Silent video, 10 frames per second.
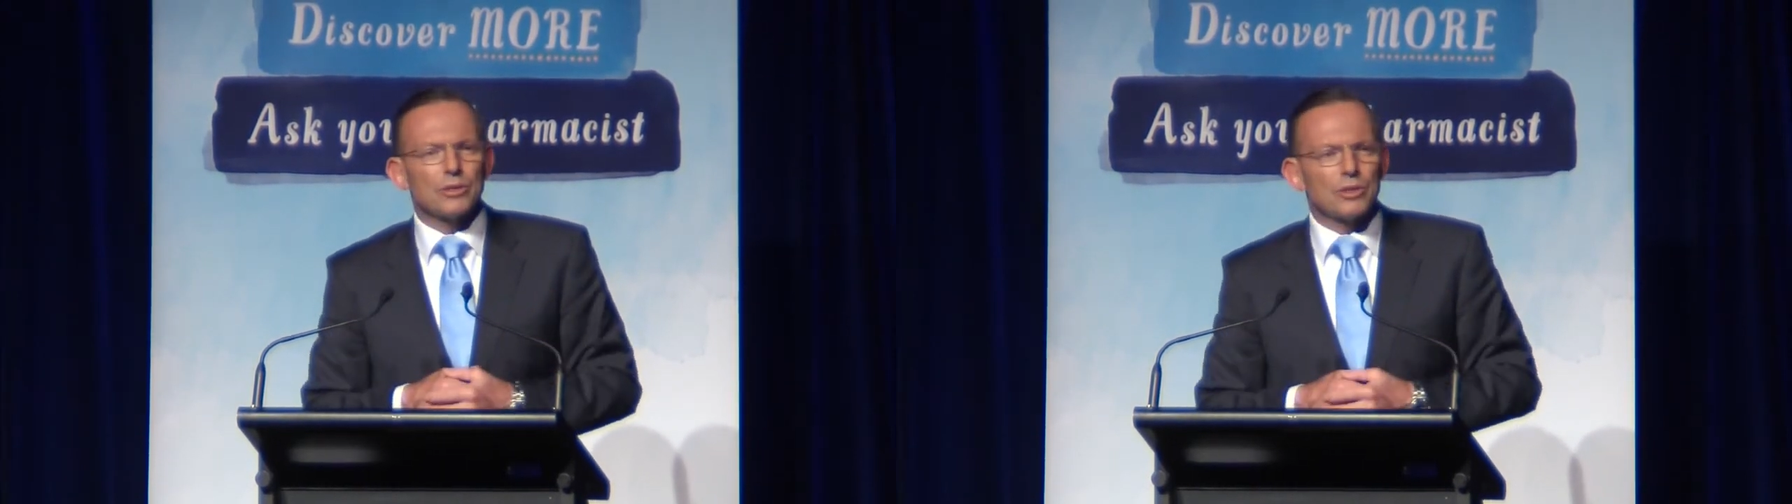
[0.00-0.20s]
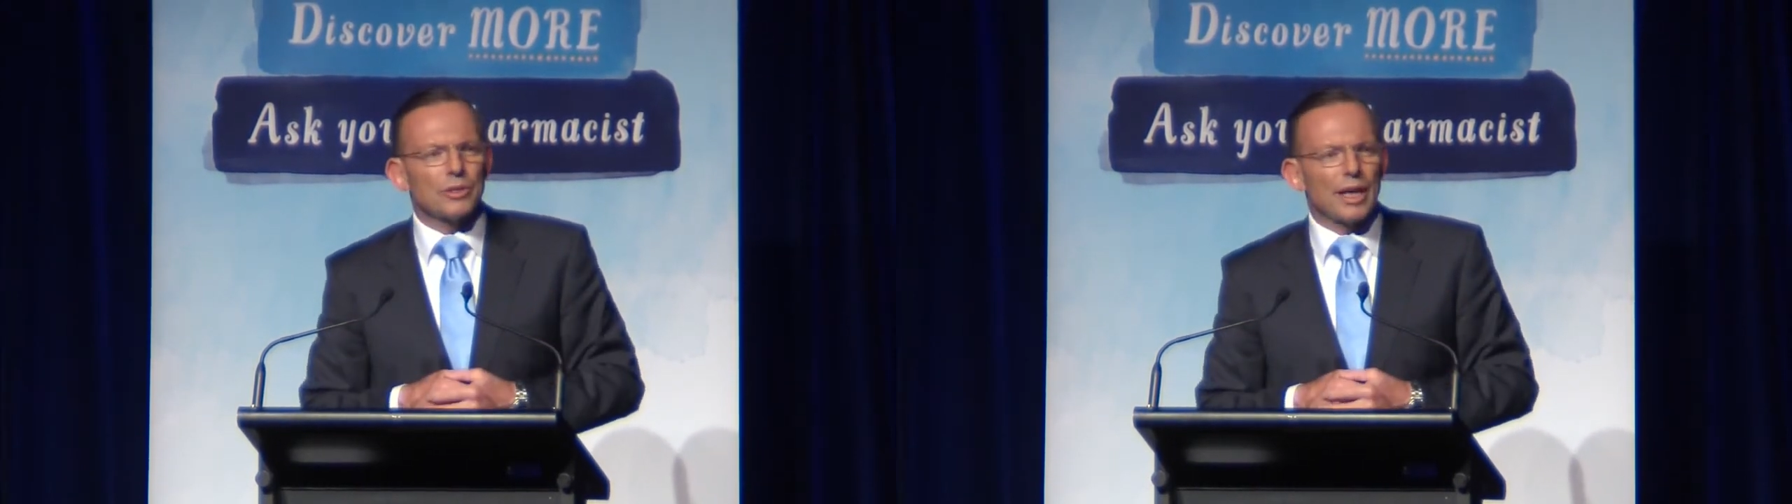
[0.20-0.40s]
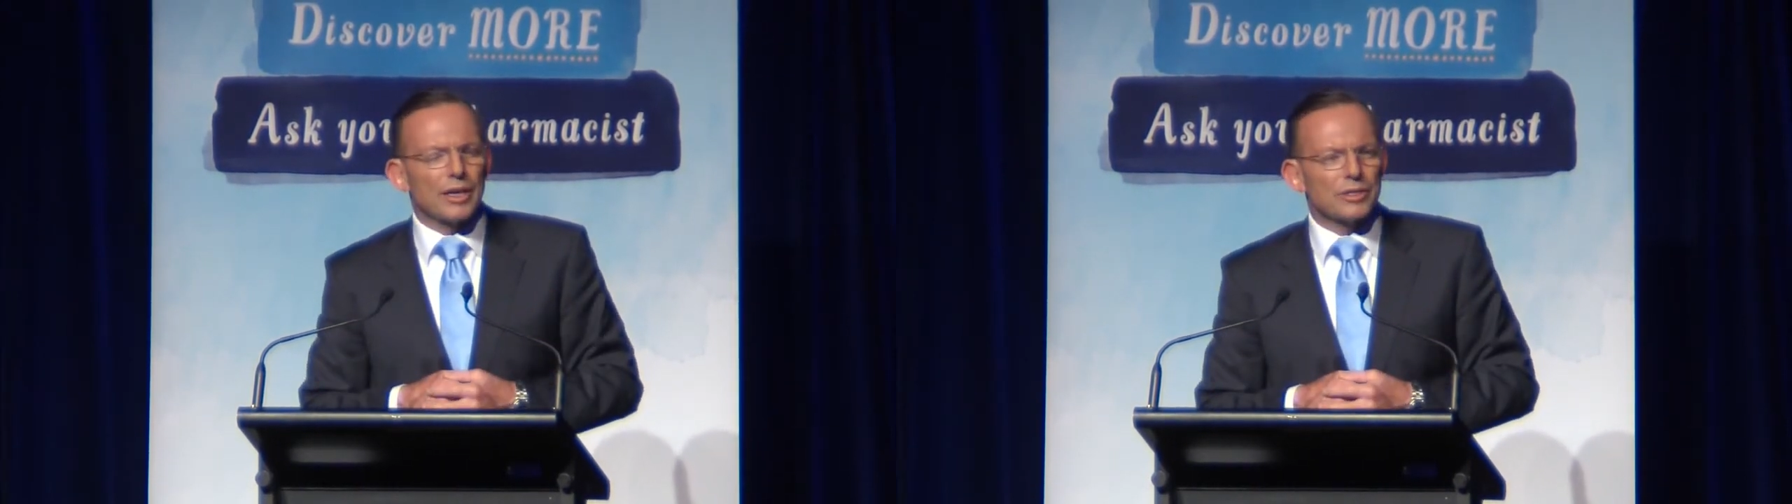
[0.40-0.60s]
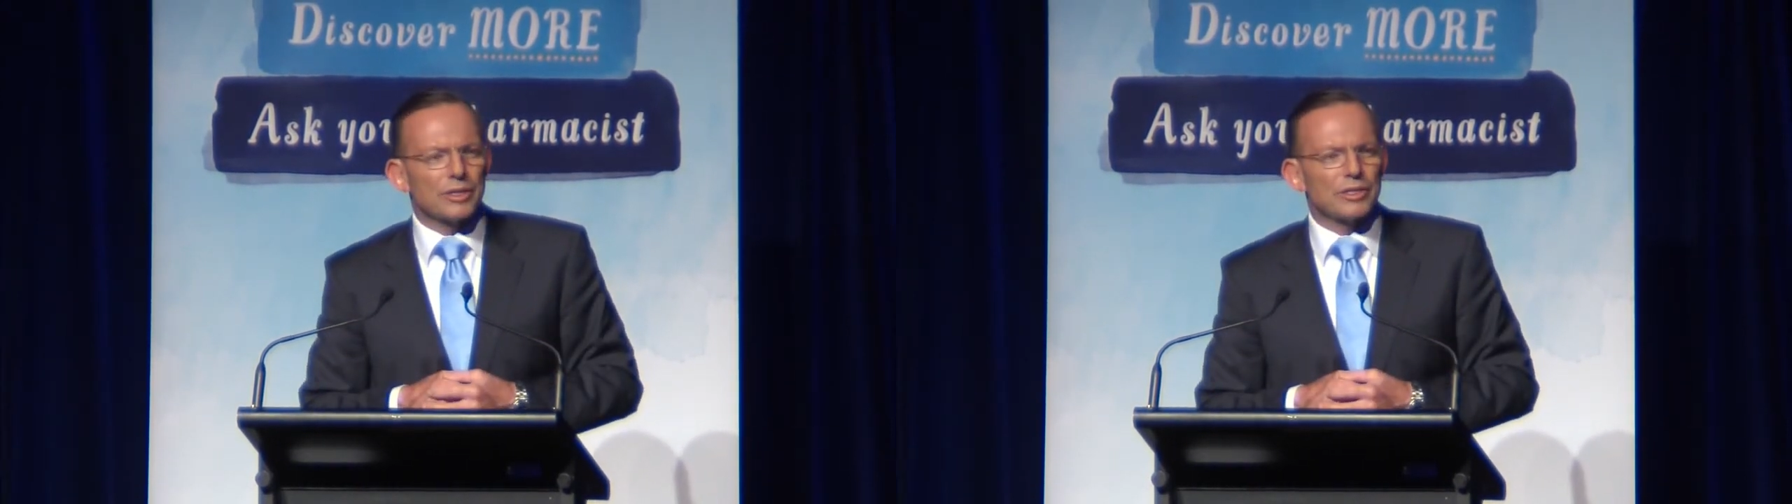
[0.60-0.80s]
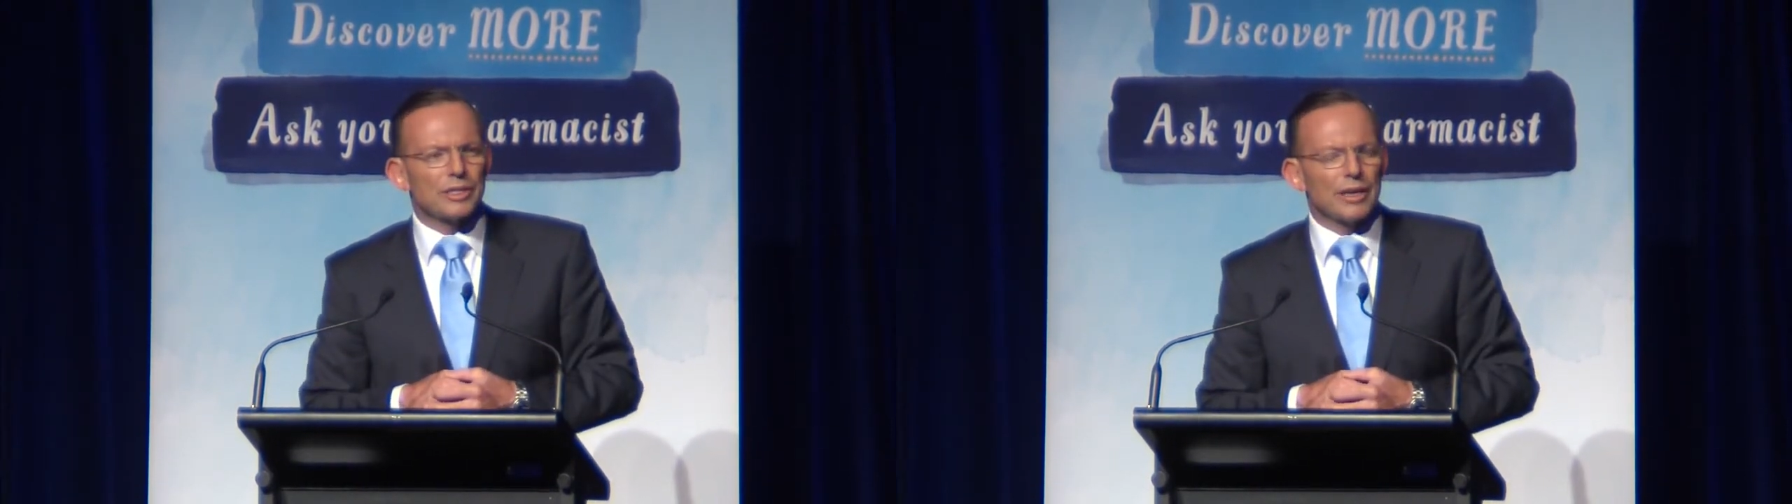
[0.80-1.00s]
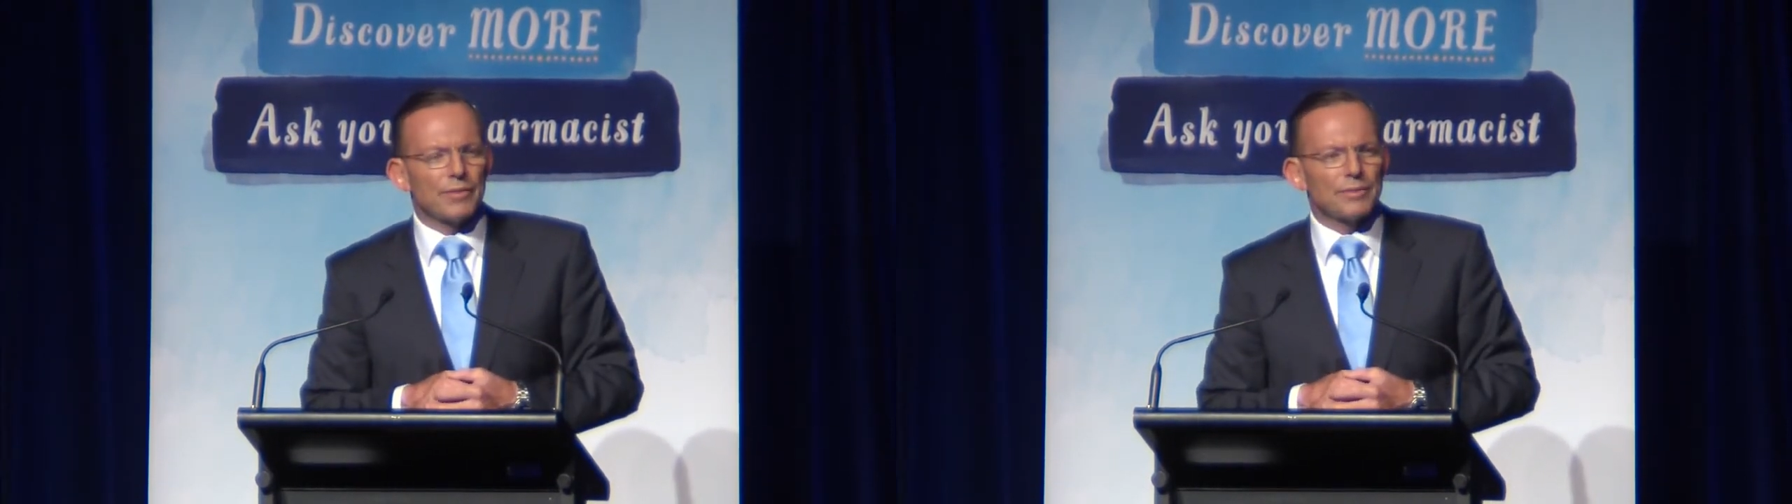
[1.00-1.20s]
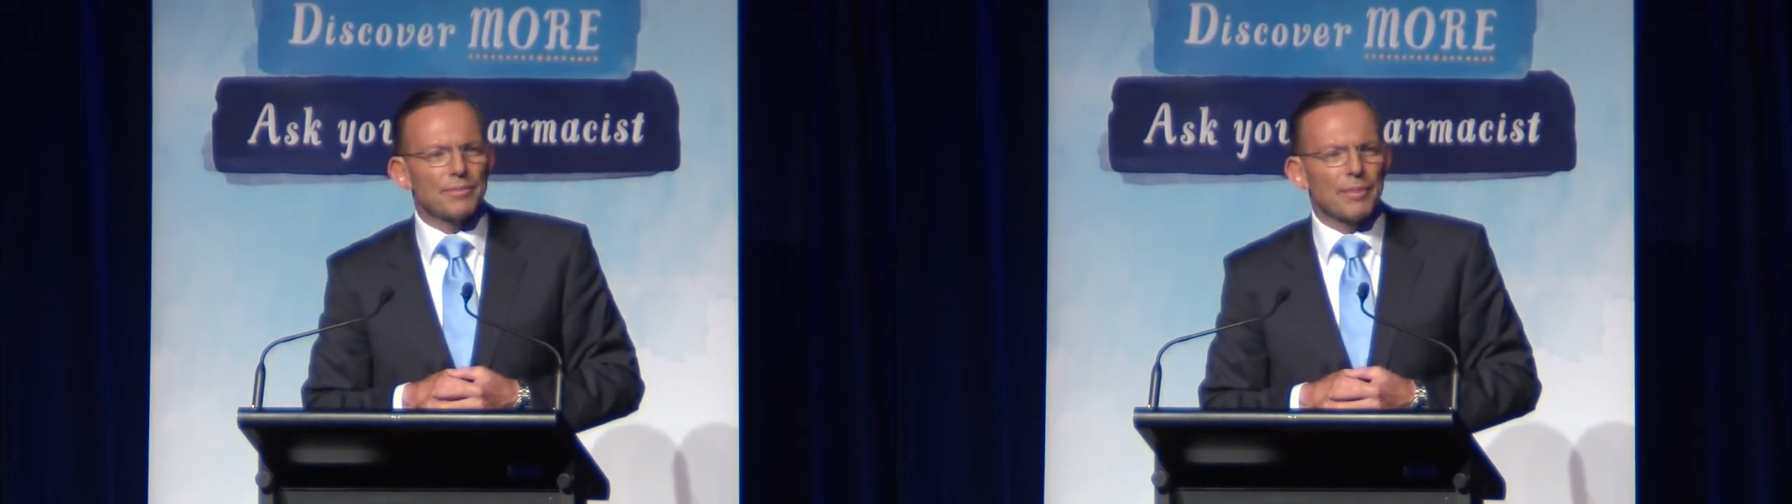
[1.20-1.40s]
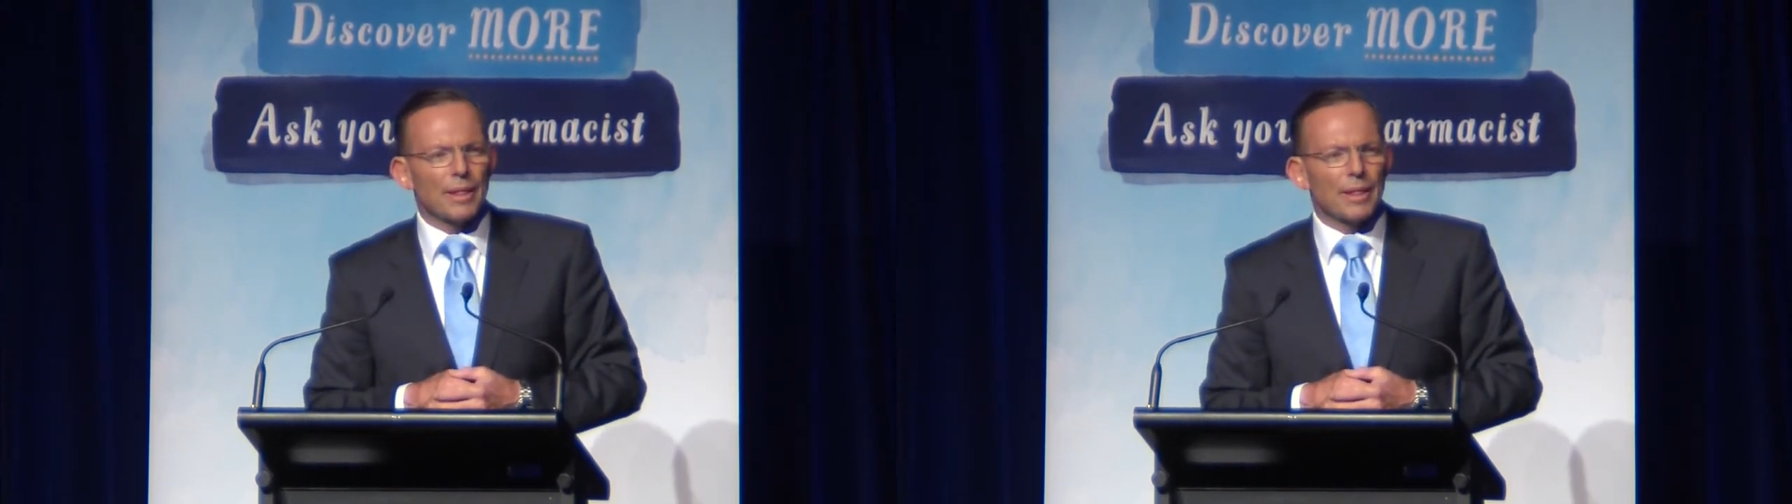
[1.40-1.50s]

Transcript: 2007,